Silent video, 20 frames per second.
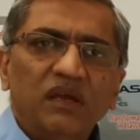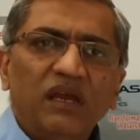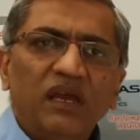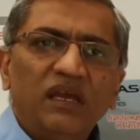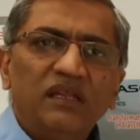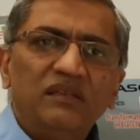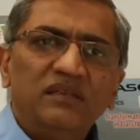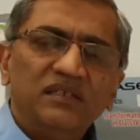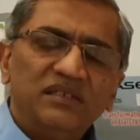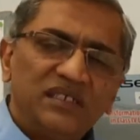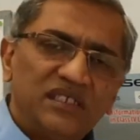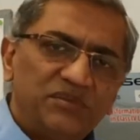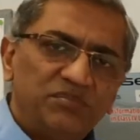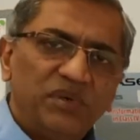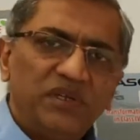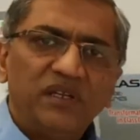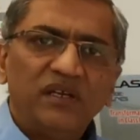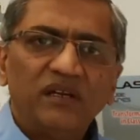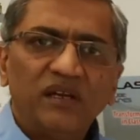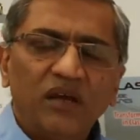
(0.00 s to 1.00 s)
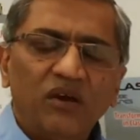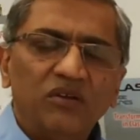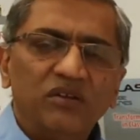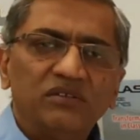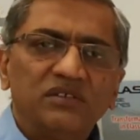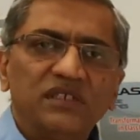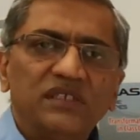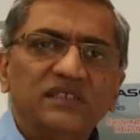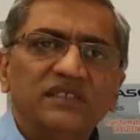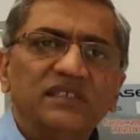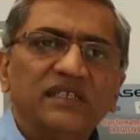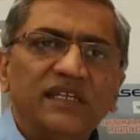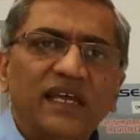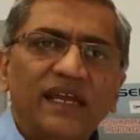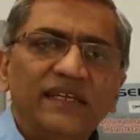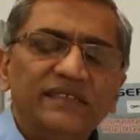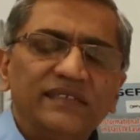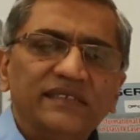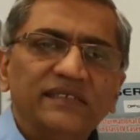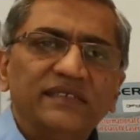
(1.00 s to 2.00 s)
And this has been around since the
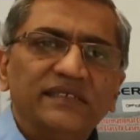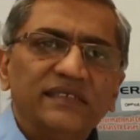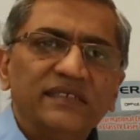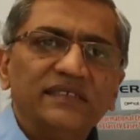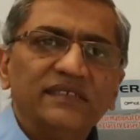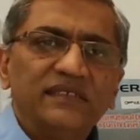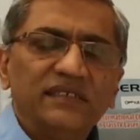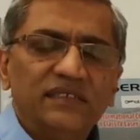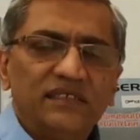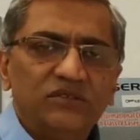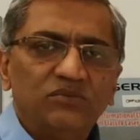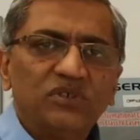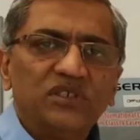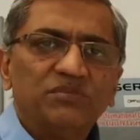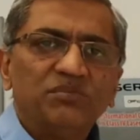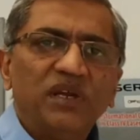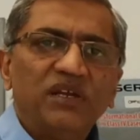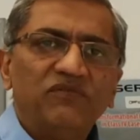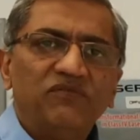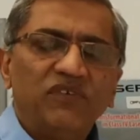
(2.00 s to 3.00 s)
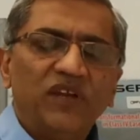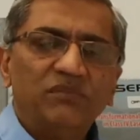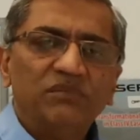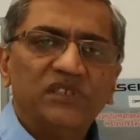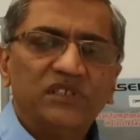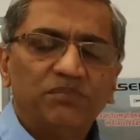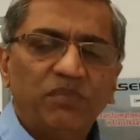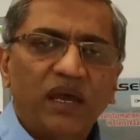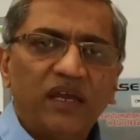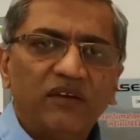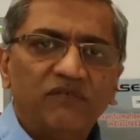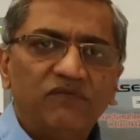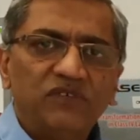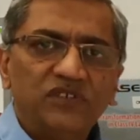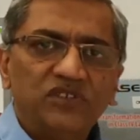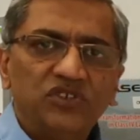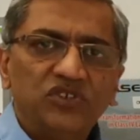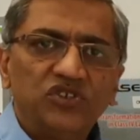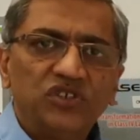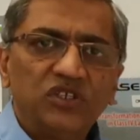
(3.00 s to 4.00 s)
1960s. It was made famous by a
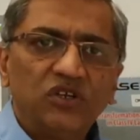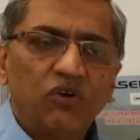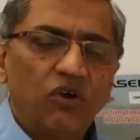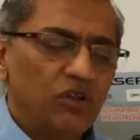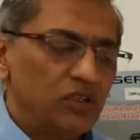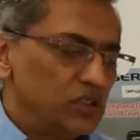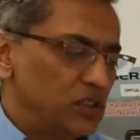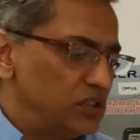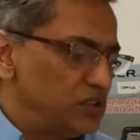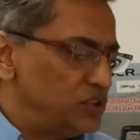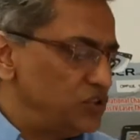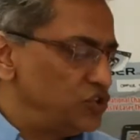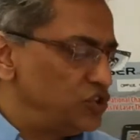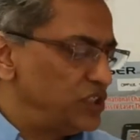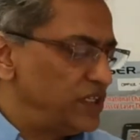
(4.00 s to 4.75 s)
physician called